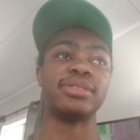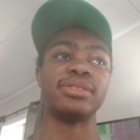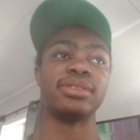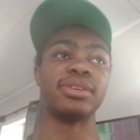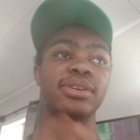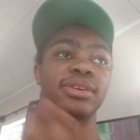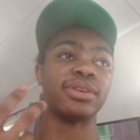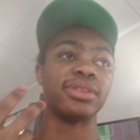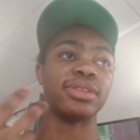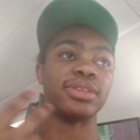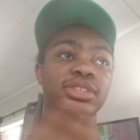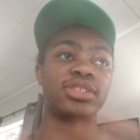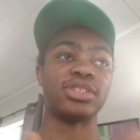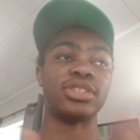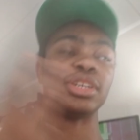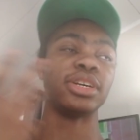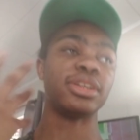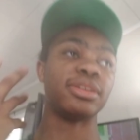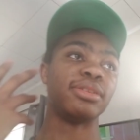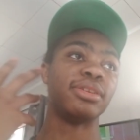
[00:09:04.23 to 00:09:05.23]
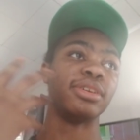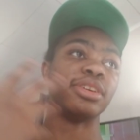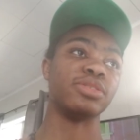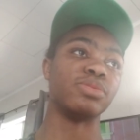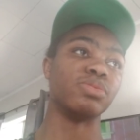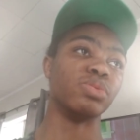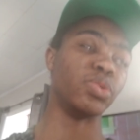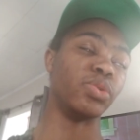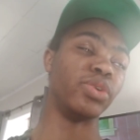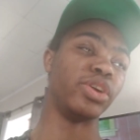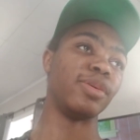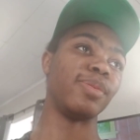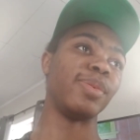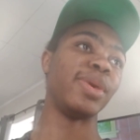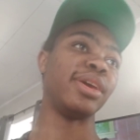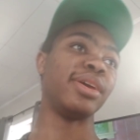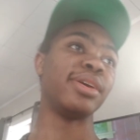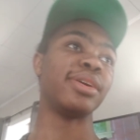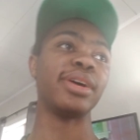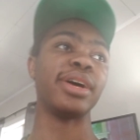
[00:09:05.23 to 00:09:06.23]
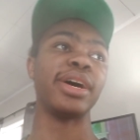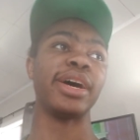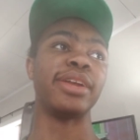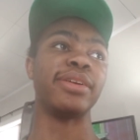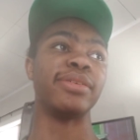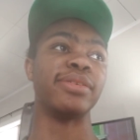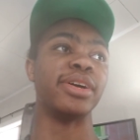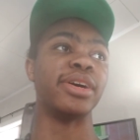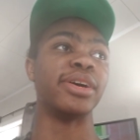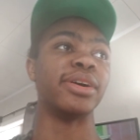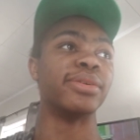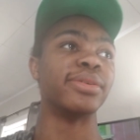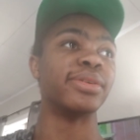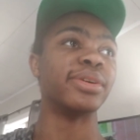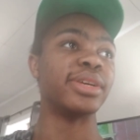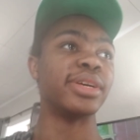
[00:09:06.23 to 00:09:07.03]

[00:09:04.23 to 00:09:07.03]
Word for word: all this shit is ruining me. I don't know.